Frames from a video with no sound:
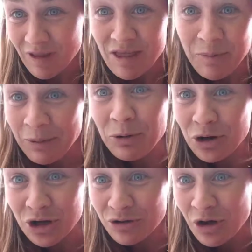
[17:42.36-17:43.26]
that people
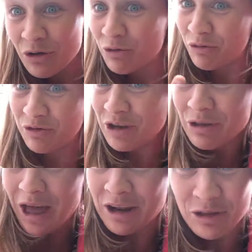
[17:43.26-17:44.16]
are going to
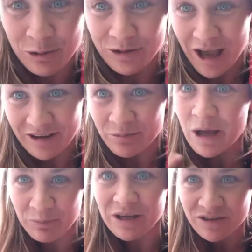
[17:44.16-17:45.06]
feel that enthusiasm
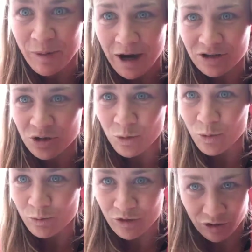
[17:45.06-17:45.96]
and be inspired
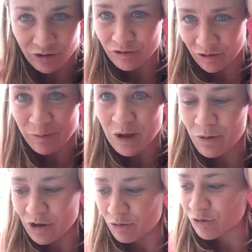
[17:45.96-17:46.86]
to be
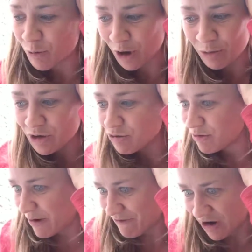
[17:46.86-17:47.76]
with you, to work with you,
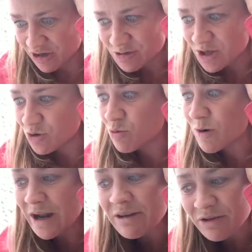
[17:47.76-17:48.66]
to be friends with you,
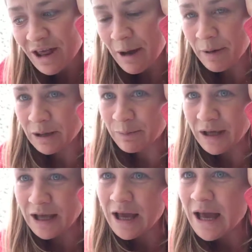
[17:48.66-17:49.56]
whatever that might
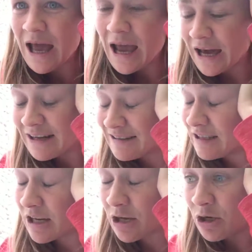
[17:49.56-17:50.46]
be. And I
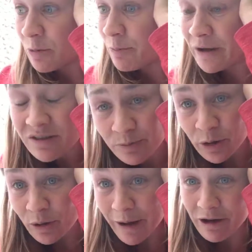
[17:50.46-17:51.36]
see an
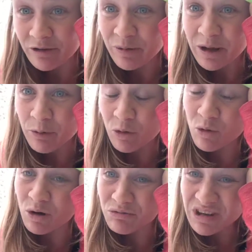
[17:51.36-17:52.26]
abysmal amount of people
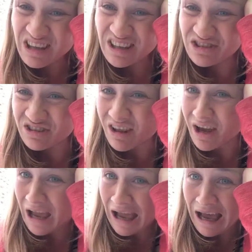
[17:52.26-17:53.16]
who are really just,
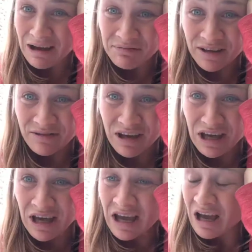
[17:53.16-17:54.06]
like, half
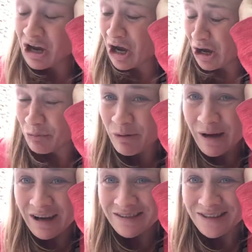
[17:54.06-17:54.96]
living,
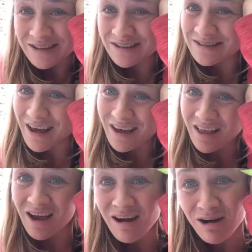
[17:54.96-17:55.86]
compromising, saying,
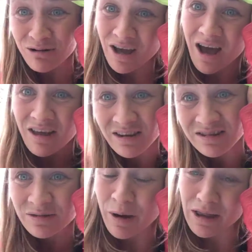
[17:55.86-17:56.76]
like, oh yeah,
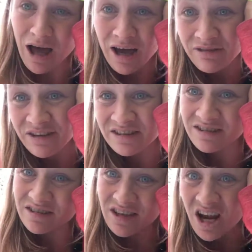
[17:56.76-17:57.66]
this is my life.
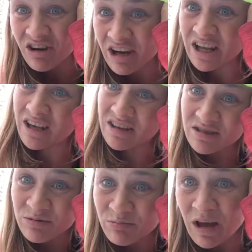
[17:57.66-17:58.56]
It's, it
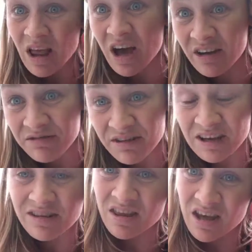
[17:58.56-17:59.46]
is my life.
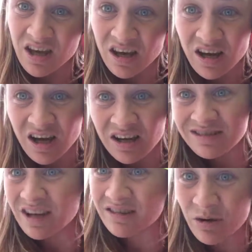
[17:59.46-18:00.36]
It's a thing.
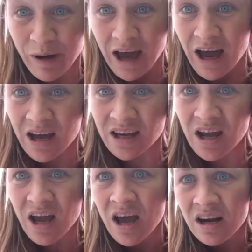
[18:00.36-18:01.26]
It's not so bad.
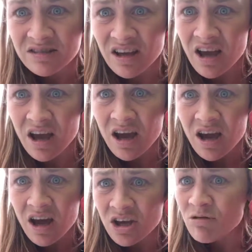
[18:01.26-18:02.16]
And it's like,
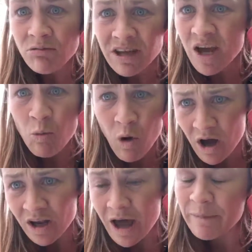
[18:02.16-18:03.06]
you only get
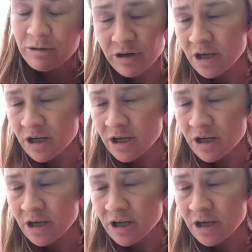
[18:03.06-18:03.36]
one. I mean,